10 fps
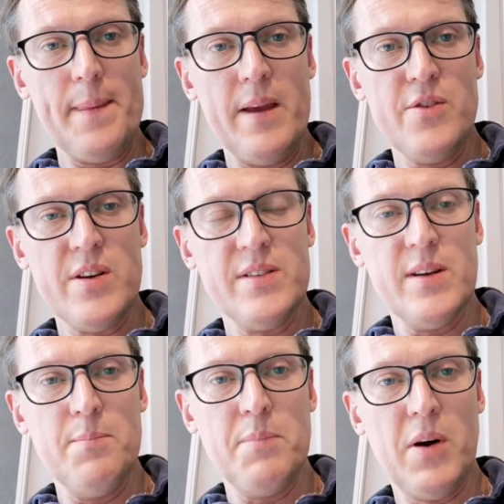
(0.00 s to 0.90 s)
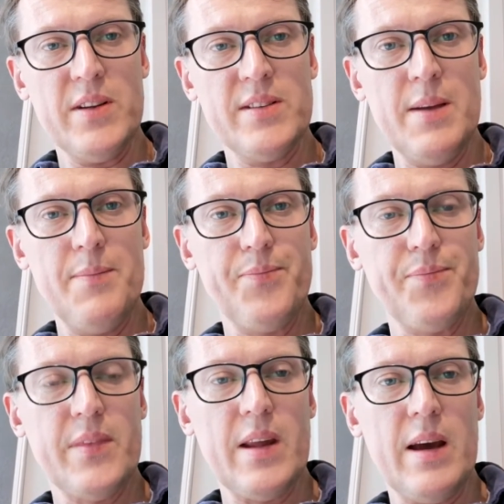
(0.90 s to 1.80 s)
interested in policy
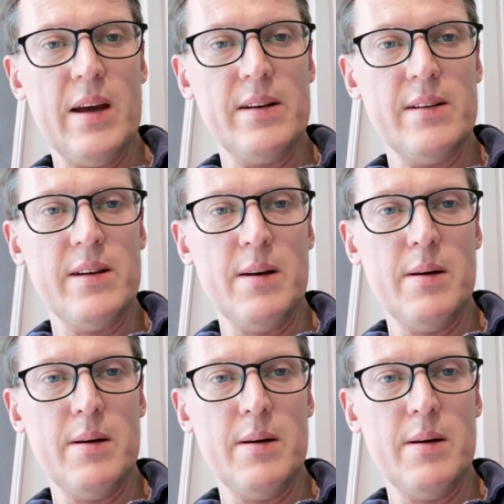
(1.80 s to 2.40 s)
and